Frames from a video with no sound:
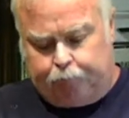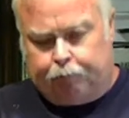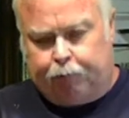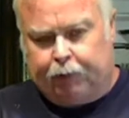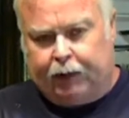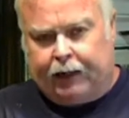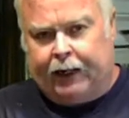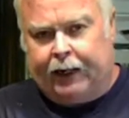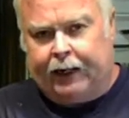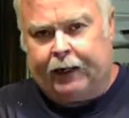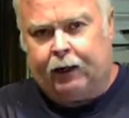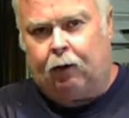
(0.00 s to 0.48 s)

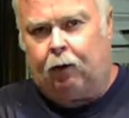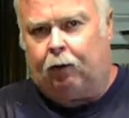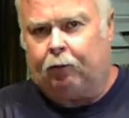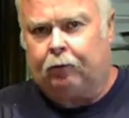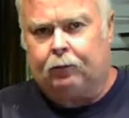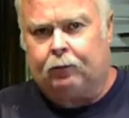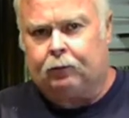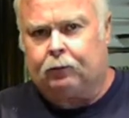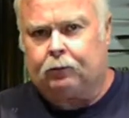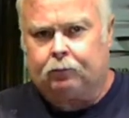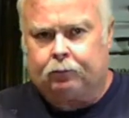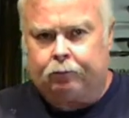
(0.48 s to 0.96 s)
but
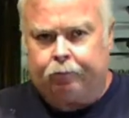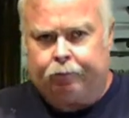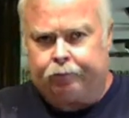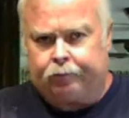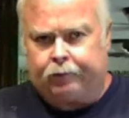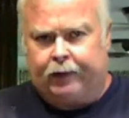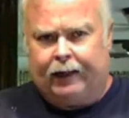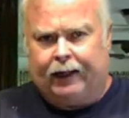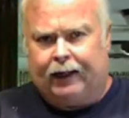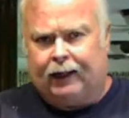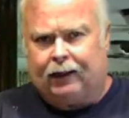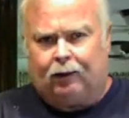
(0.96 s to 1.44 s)

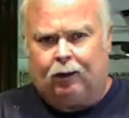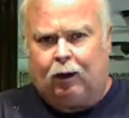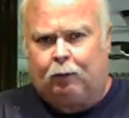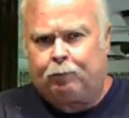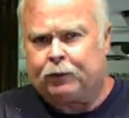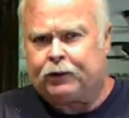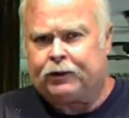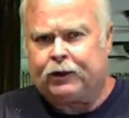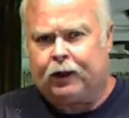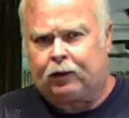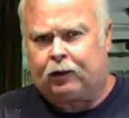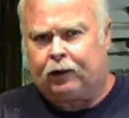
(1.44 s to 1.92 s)
they didn't look
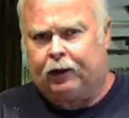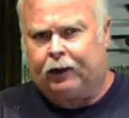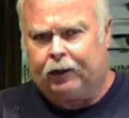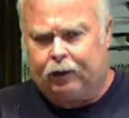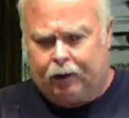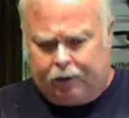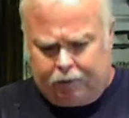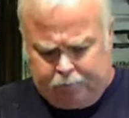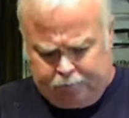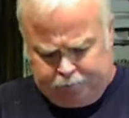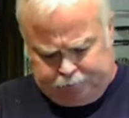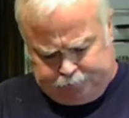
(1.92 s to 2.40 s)
particularly
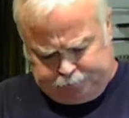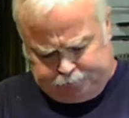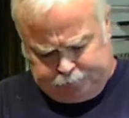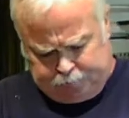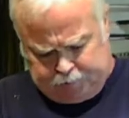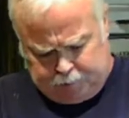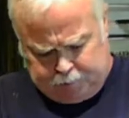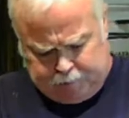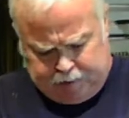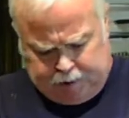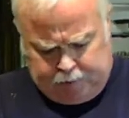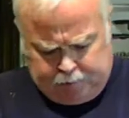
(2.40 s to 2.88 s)
good
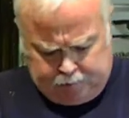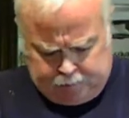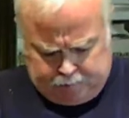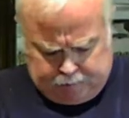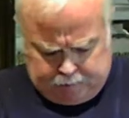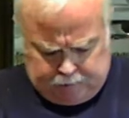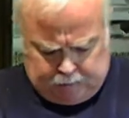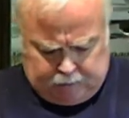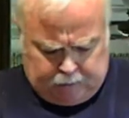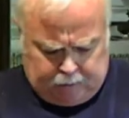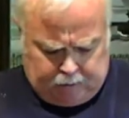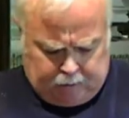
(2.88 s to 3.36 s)
to me.
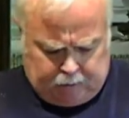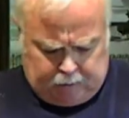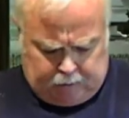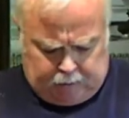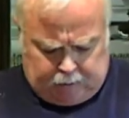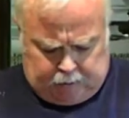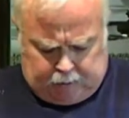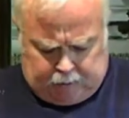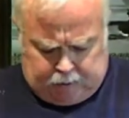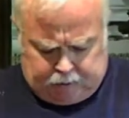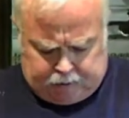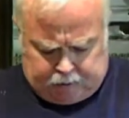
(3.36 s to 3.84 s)

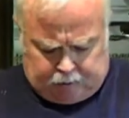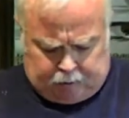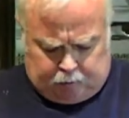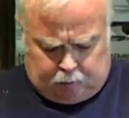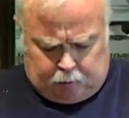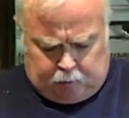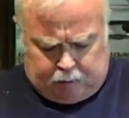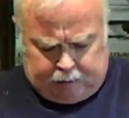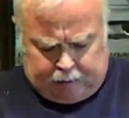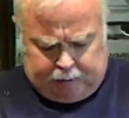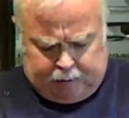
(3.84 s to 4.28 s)
So,